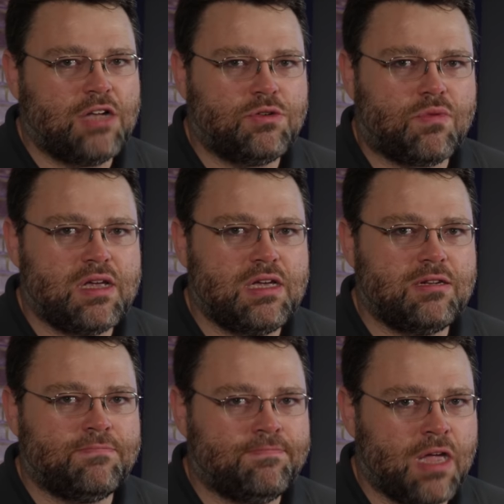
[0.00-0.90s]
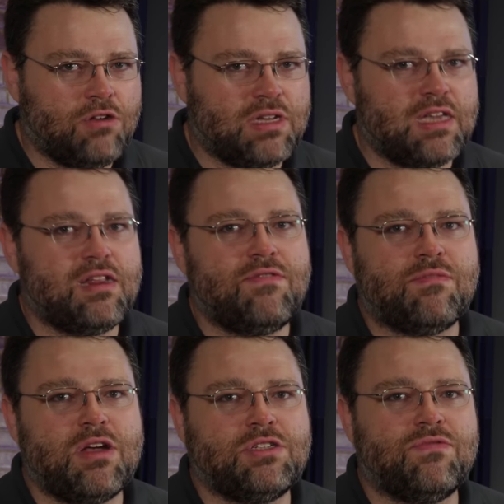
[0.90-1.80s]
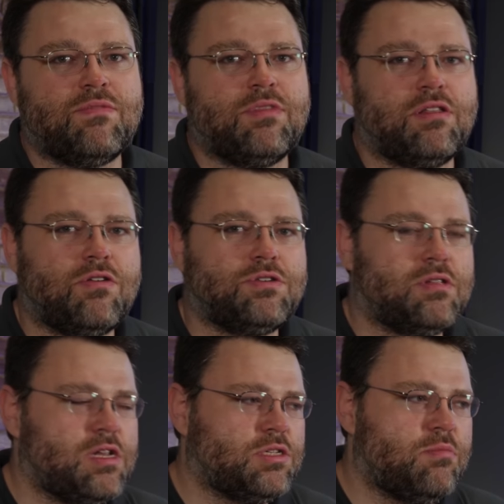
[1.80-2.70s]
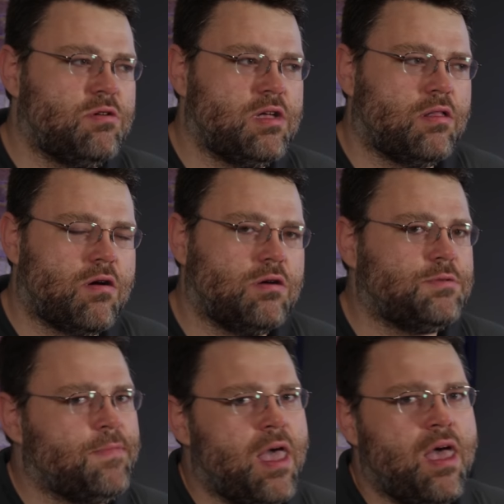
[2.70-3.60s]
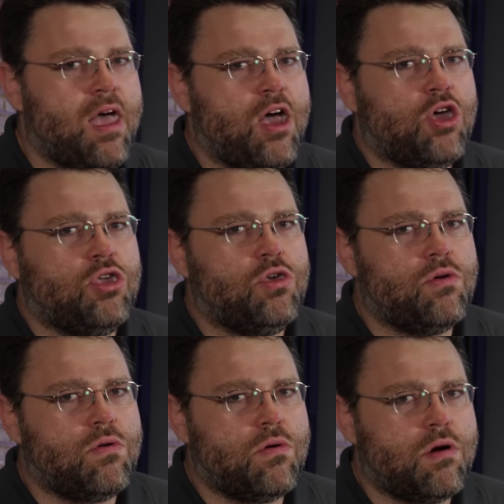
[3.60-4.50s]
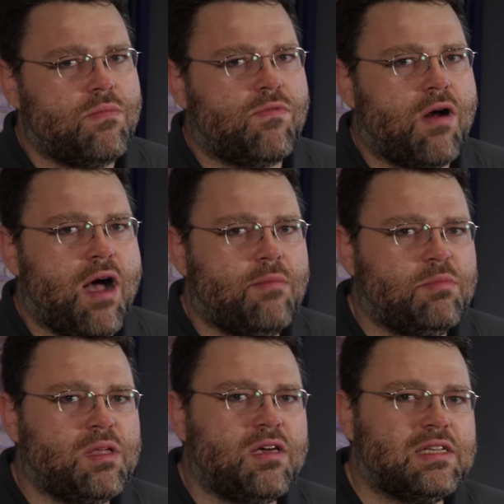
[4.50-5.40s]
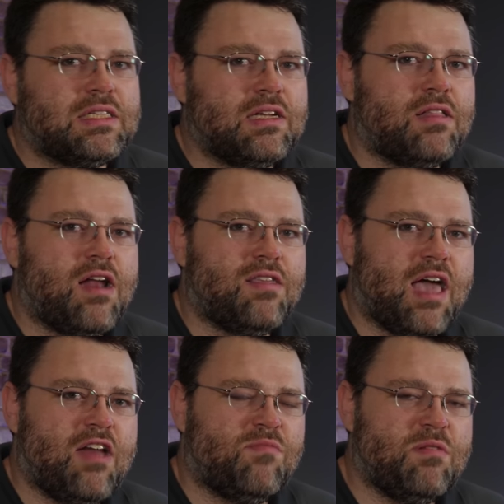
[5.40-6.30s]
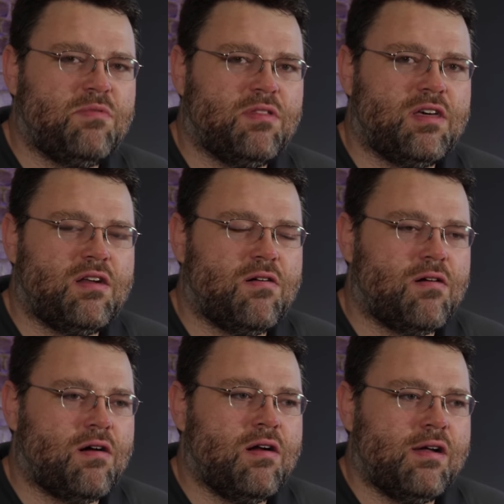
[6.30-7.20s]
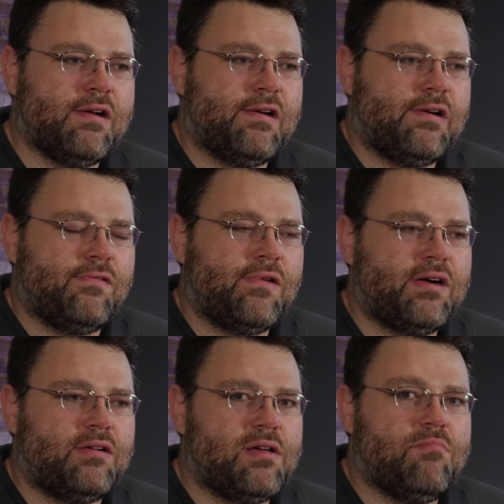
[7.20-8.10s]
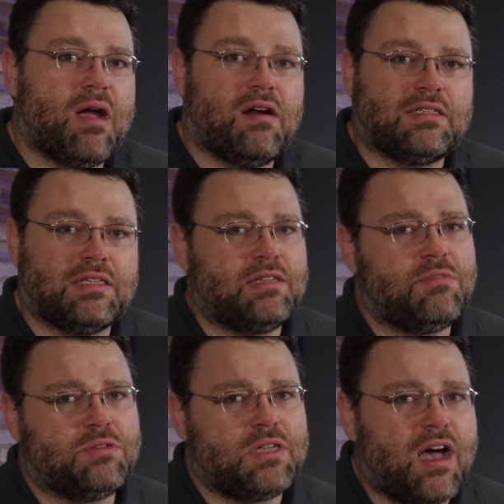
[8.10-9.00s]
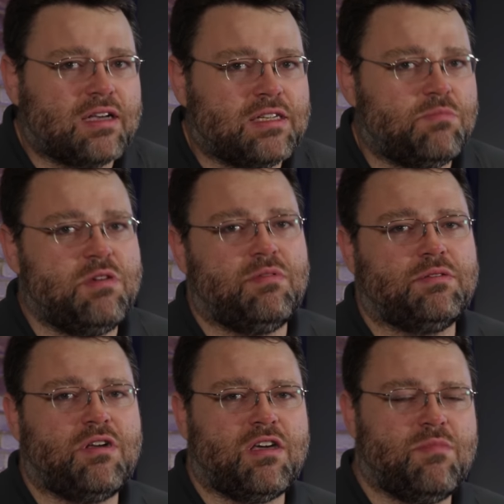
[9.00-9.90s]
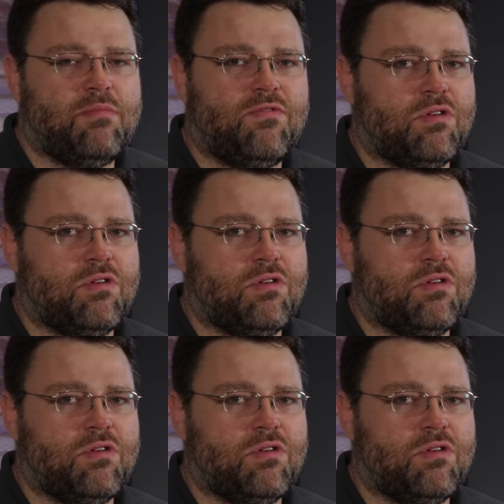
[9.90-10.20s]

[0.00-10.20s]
as you read, and you dig into information from the larger Linux community at large, you're probably gonna see a lot of the kind of people that are, well, embarrassing. Some of those toxic people I was talking about